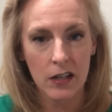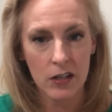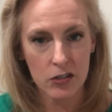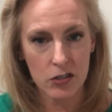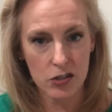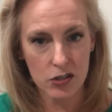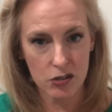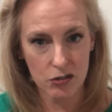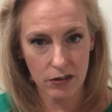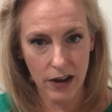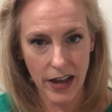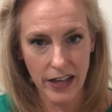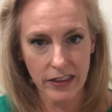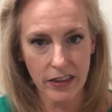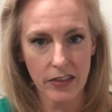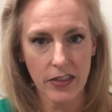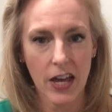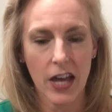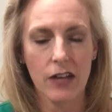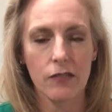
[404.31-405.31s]
strength
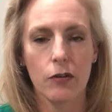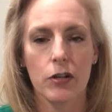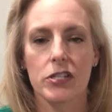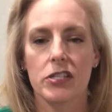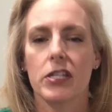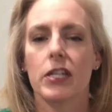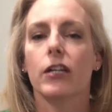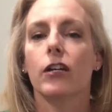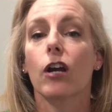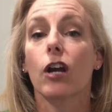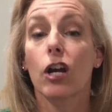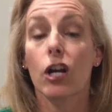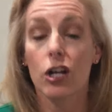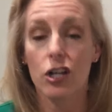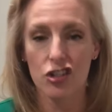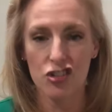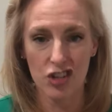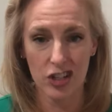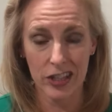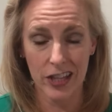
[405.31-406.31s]
in the head voice,
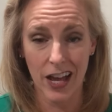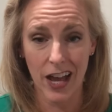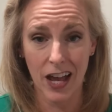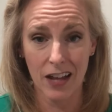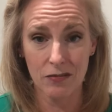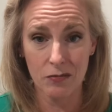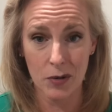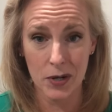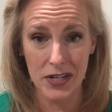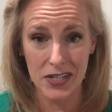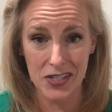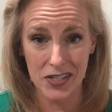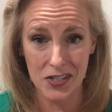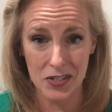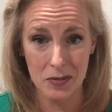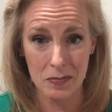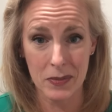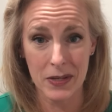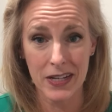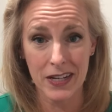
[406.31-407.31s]
encouraging the head voice
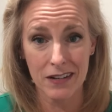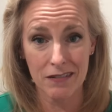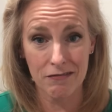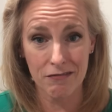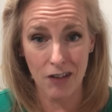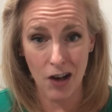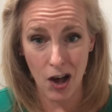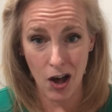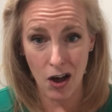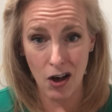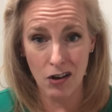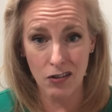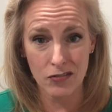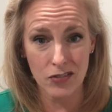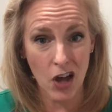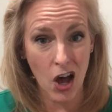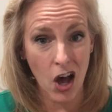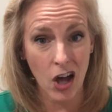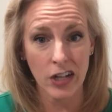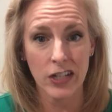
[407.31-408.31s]
to be
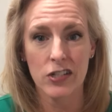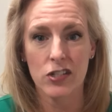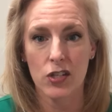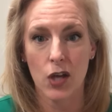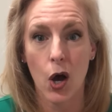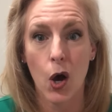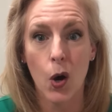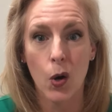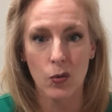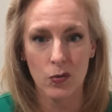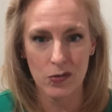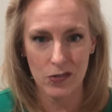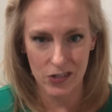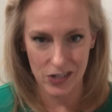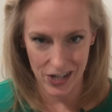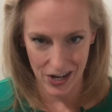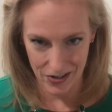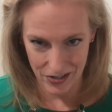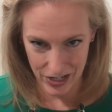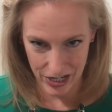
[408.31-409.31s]
involved on its own
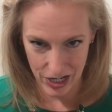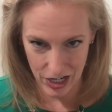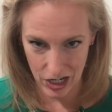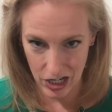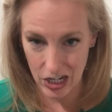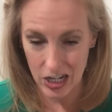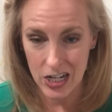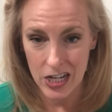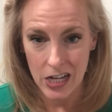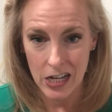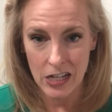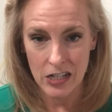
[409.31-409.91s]
down here.